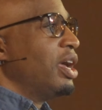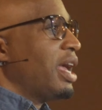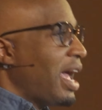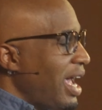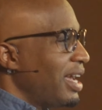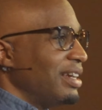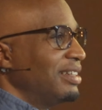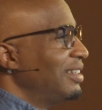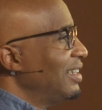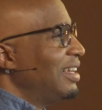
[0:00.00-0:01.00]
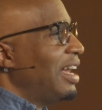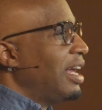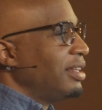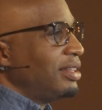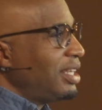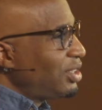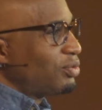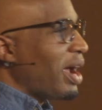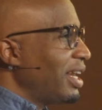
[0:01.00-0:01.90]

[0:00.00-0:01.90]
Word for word: hey, this right